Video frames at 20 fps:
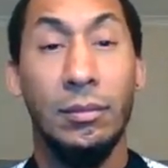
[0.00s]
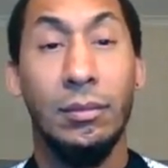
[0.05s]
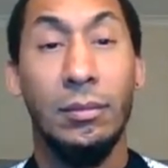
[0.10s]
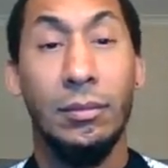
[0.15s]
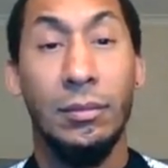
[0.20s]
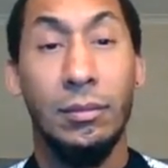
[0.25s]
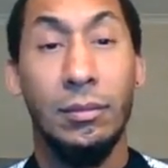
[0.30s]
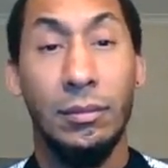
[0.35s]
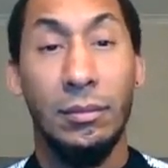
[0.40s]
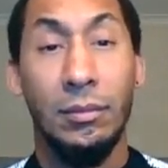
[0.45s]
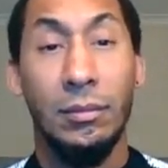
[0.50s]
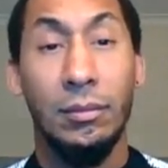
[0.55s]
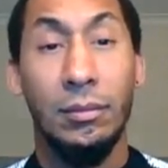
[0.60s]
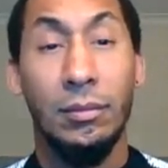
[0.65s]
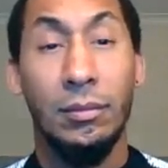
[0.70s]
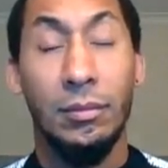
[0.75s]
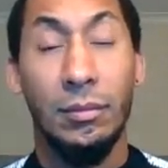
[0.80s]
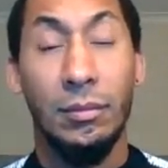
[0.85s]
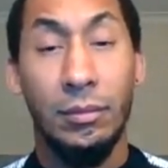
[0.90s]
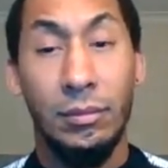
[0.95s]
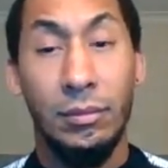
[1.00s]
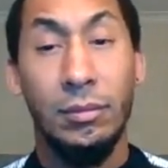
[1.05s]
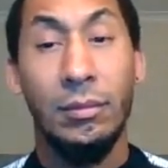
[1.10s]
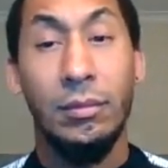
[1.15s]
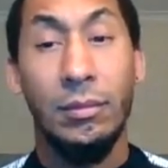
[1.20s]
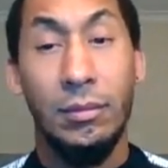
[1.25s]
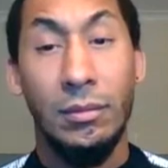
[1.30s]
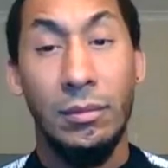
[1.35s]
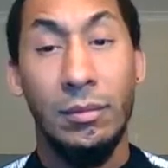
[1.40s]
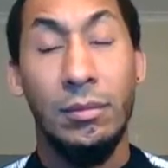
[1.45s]

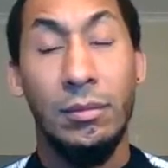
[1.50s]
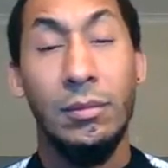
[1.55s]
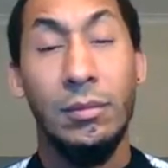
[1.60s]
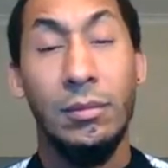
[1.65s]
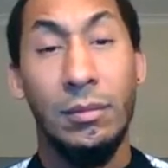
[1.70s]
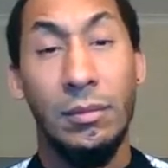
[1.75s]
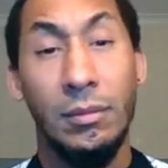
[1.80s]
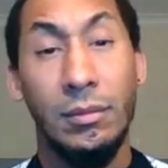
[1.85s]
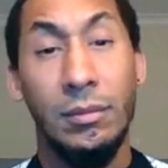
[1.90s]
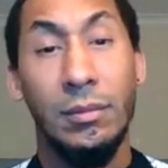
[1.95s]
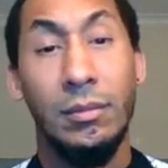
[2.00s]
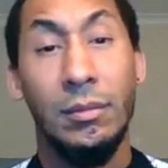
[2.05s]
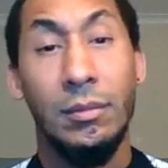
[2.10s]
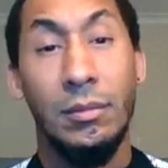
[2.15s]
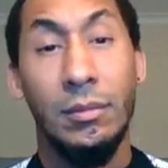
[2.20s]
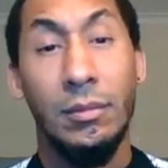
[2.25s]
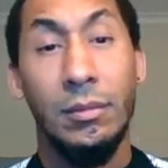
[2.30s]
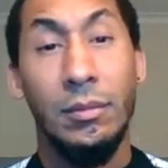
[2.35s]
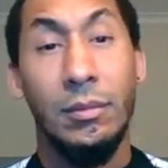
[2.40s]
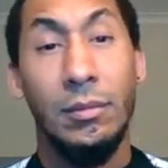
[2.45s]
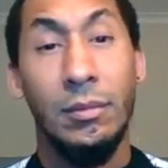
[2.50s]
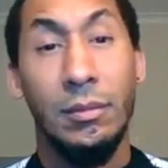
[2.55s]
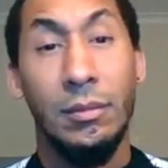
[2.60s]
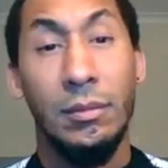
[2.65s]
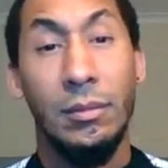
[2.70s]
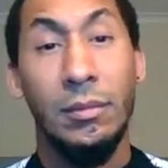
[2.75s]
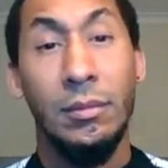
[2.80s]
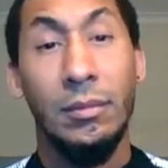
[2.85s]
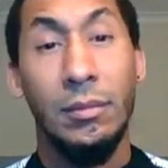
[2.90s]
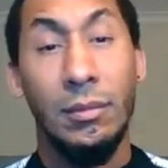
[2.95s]

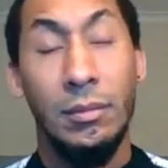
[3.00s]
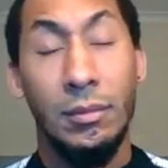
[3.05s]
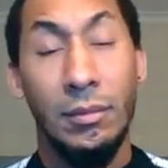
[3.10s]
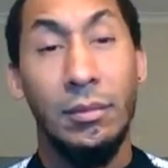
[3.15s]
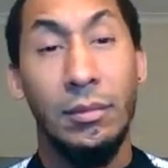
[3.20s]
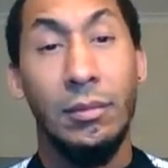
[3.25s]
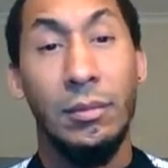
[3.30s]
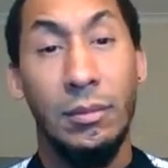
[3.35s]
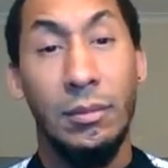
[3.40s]
This person isn't speaking.